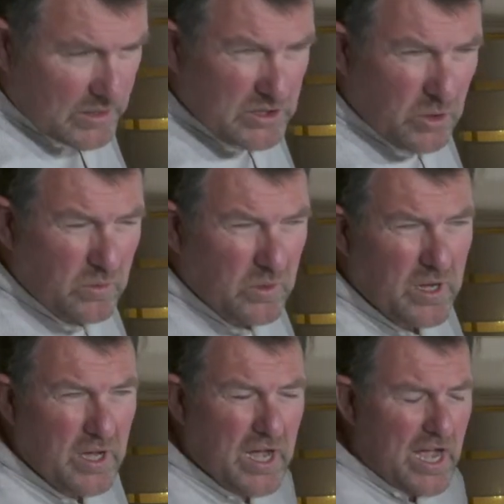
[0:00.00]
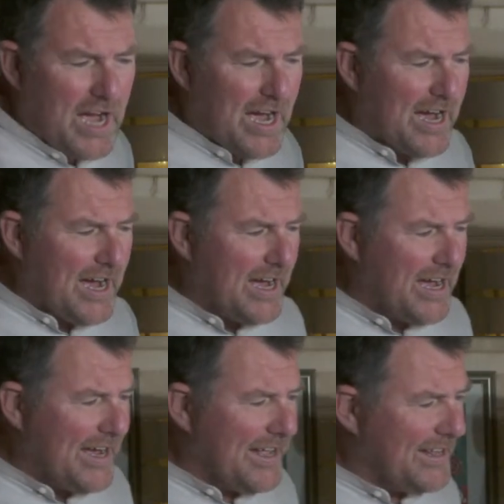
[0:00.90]
So
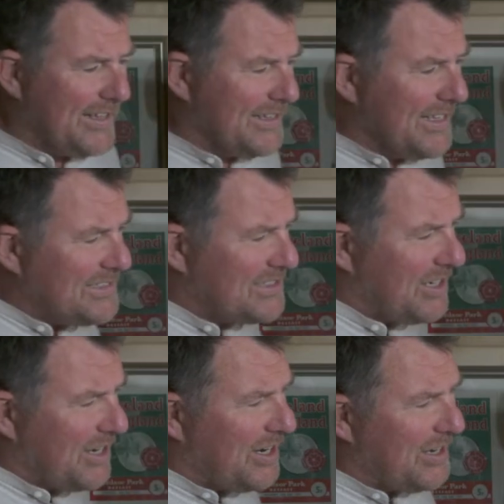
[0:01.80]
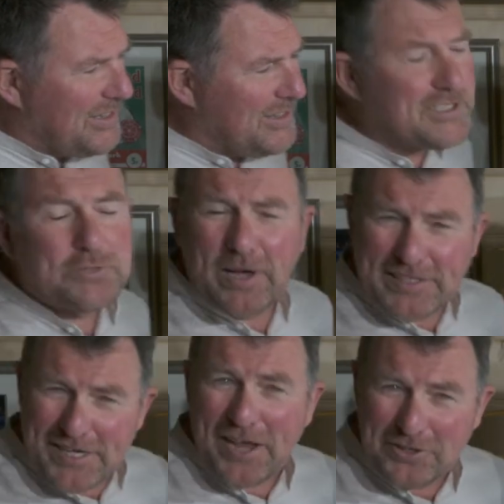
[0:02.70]
this is
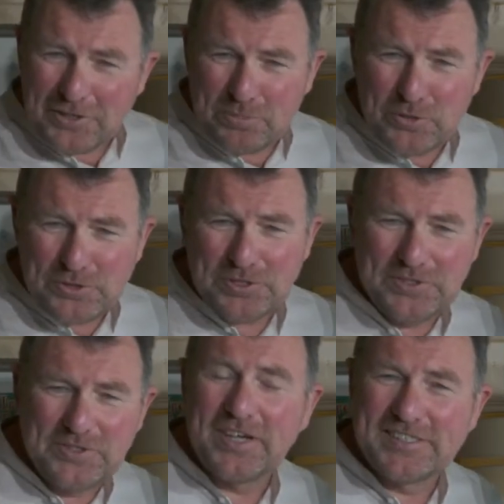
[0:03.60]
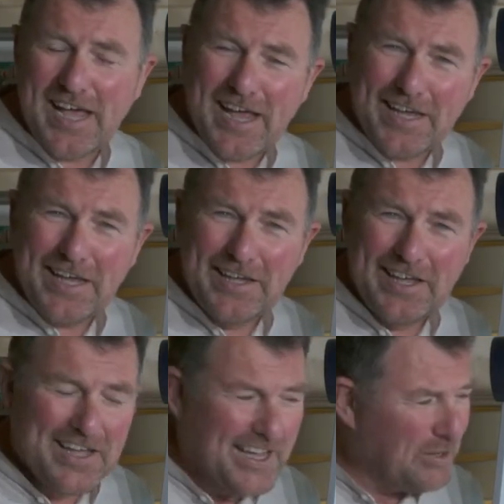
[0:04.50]
my general approach to anxiety,
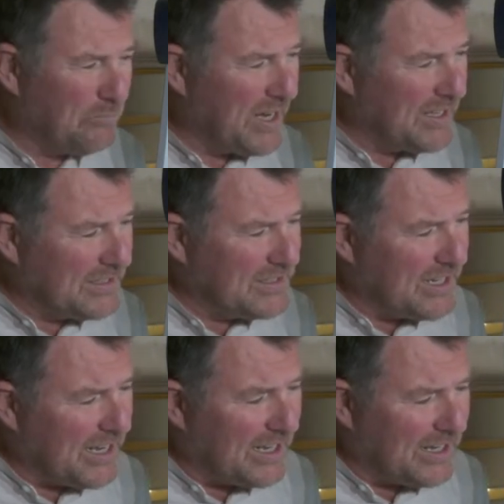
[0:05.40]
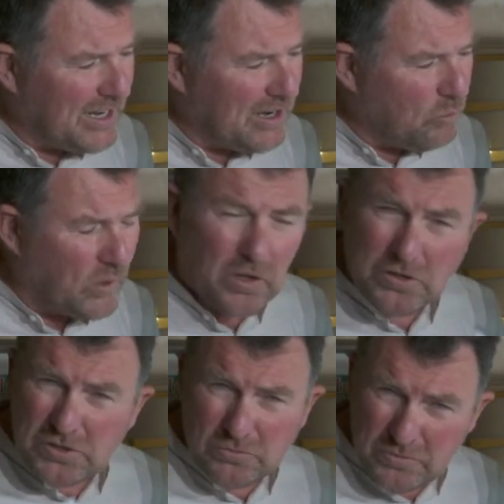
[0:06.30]
and we'll
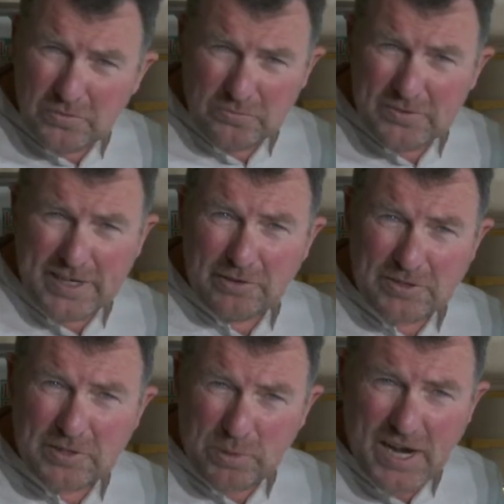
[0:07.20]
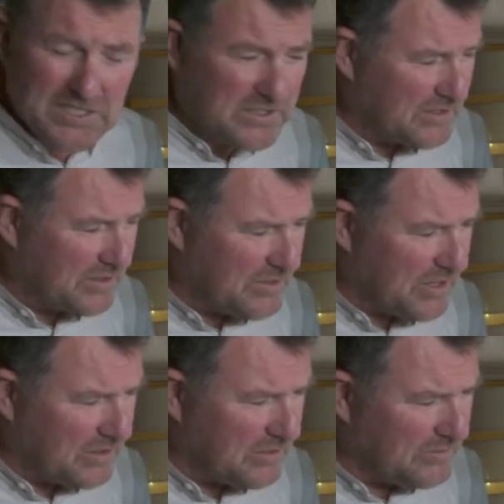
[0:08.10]
also deal with depression on
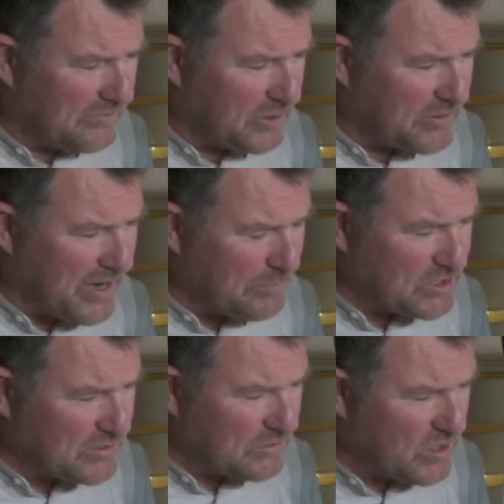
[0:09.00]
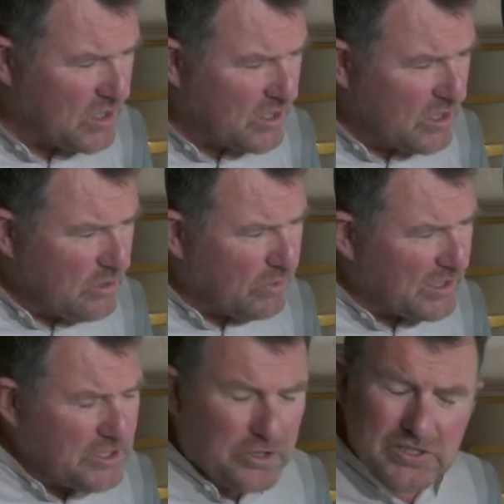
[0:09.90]
a further episode.
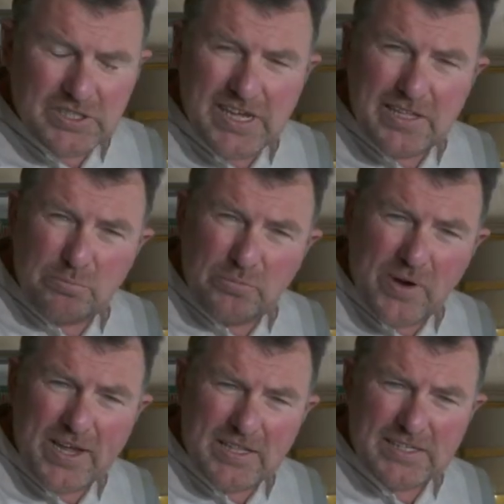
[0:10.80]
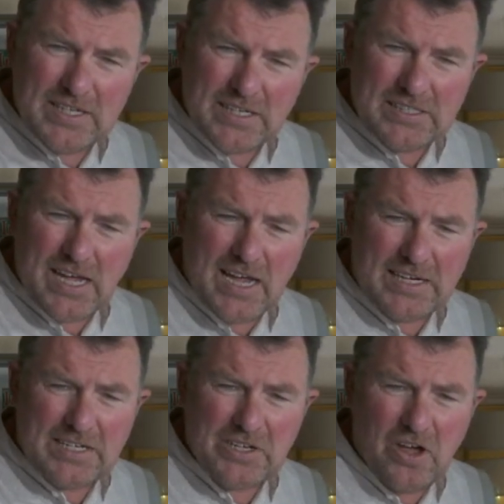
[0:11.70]
But you can see that bringing this
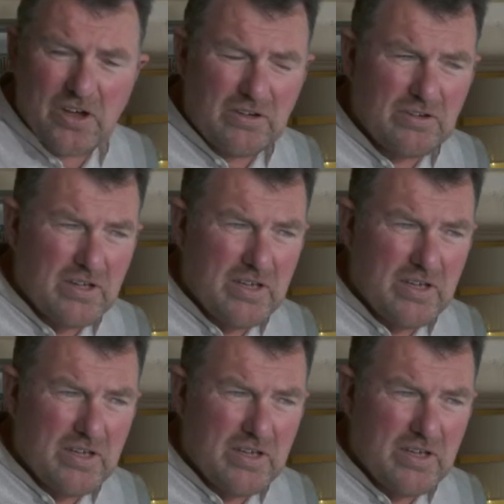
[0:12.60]
anxiety down,